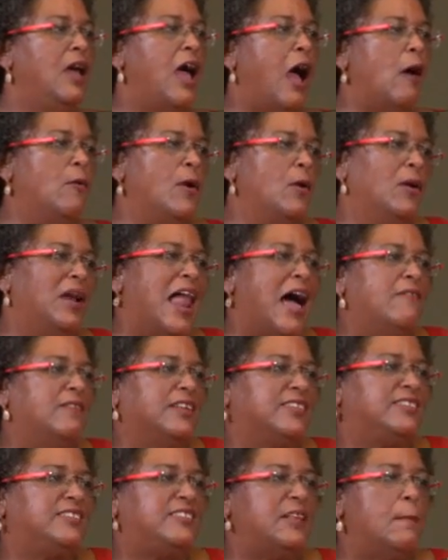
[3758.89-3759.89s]
And we will have a
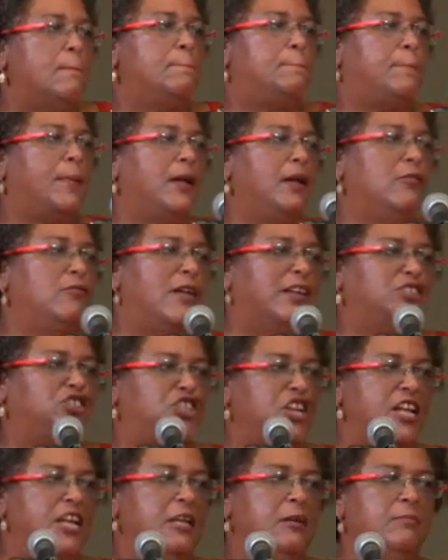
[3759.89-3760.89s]
simple
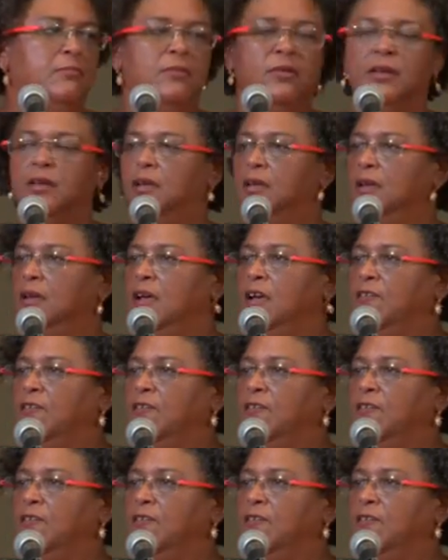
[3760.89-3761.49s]
regime